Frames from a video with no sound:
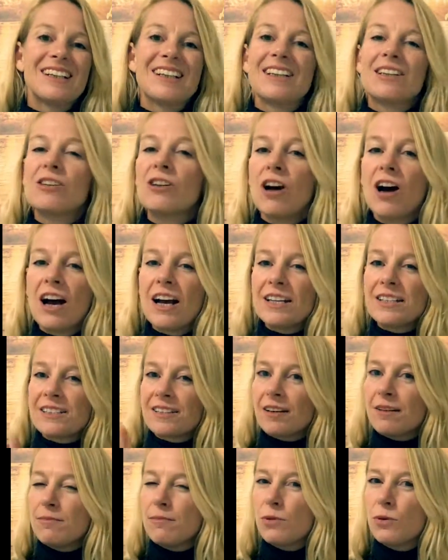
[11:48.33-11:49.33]

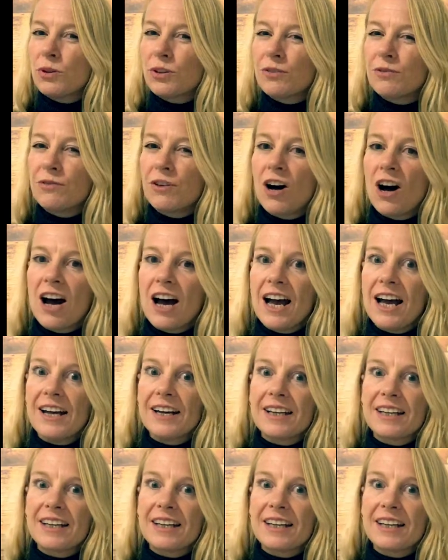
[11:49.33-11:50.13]
nicer, more divine,